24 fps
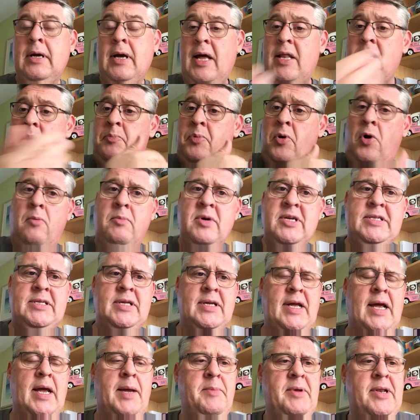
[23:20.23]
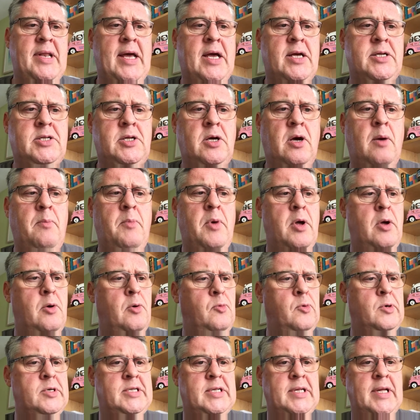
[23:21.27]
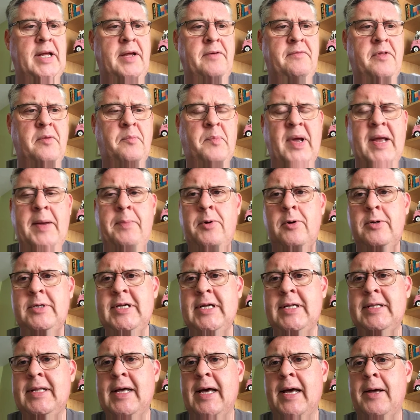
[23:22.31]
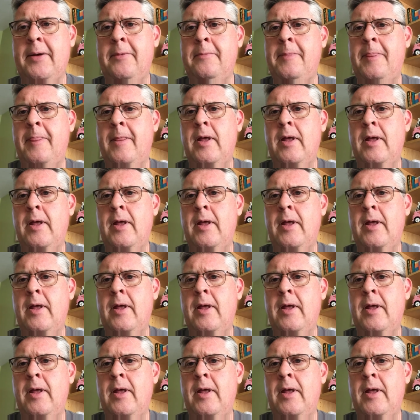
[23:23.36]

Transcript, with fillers: And the promise that came in that psalm was that if the people did that,